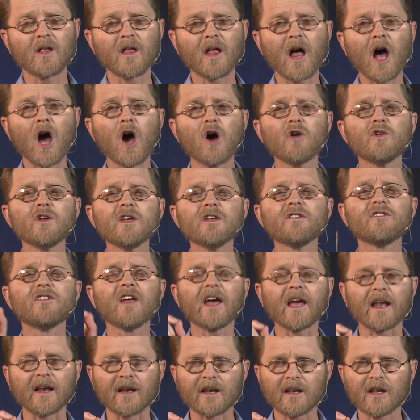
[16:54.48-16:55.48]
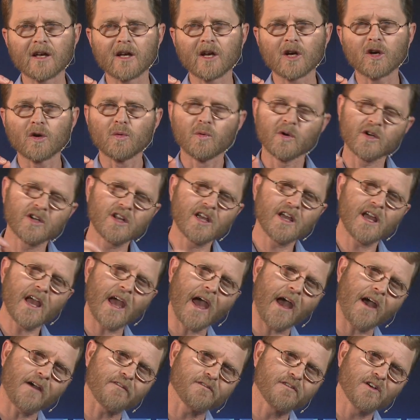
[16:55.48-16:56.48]
only then would he
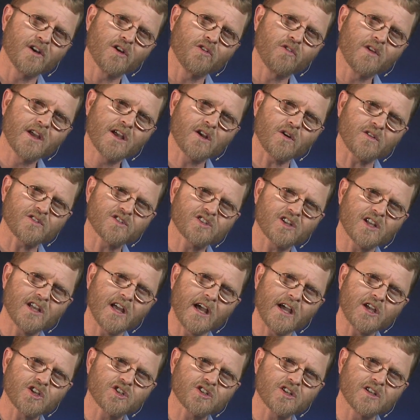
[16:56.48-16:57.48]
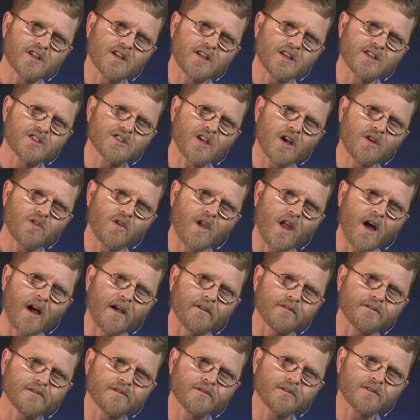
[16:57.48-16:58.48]
have reconciliation in his own
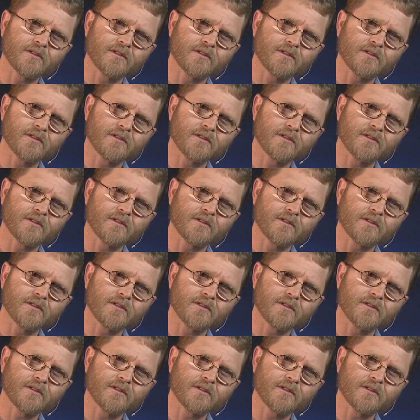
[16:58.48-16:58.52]
life.